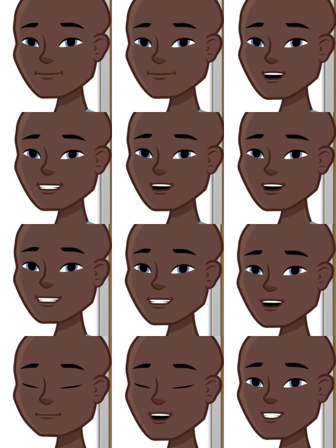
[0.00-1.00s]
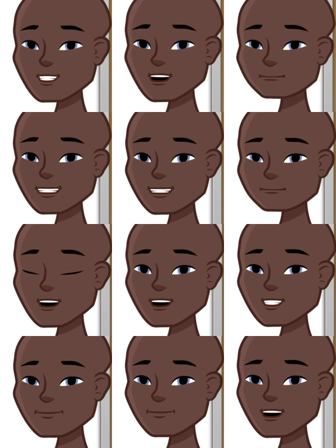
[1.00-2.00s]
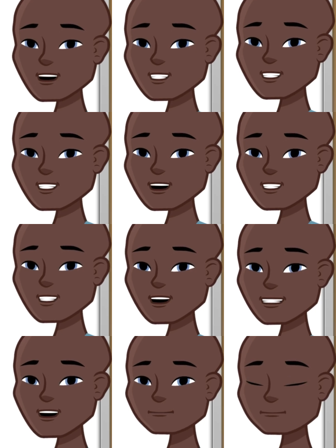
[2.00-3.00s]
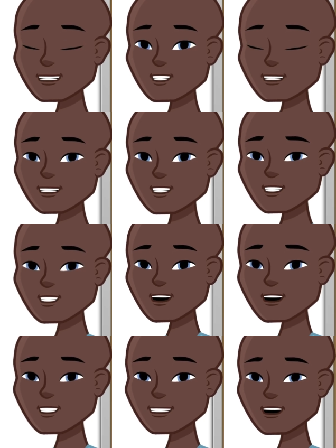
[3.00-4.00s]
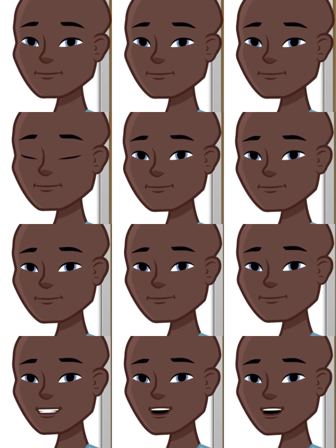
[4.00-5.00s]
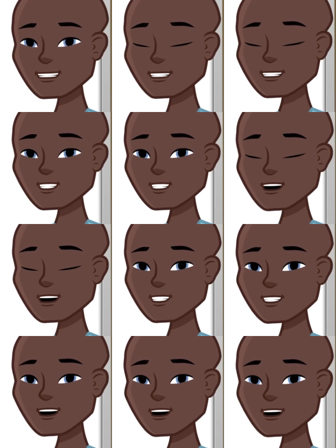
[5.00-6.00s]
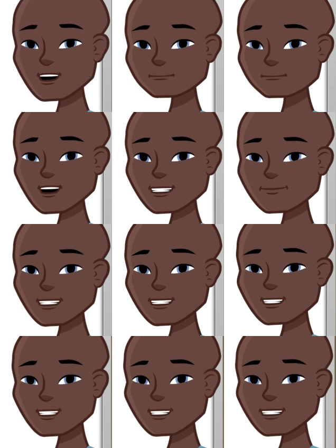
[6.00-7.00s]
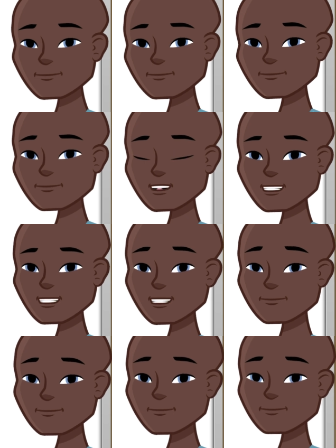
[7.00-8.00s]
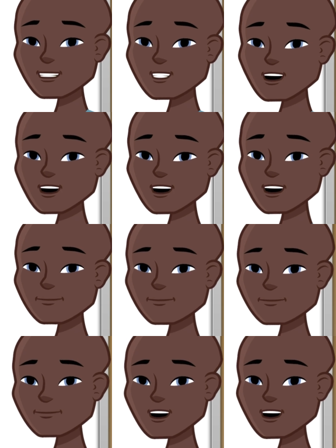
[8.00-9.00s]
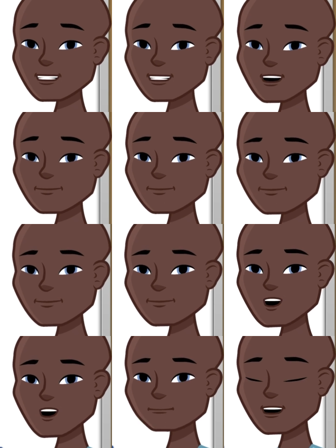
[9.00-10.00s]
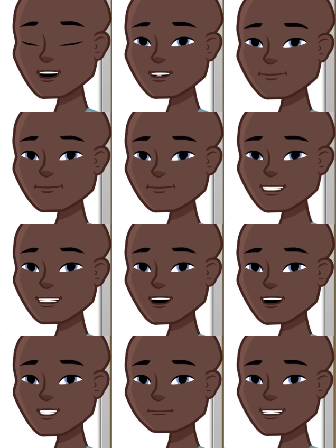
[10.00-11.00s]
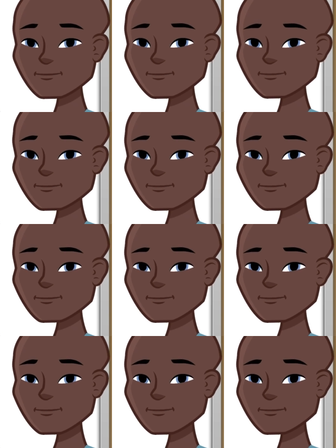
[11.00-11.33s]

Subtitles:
It's got a subject and a verb in it, and it begins with a subordinating conjunction. Subordinating conjunctions are words like these: when, because, after, although, since.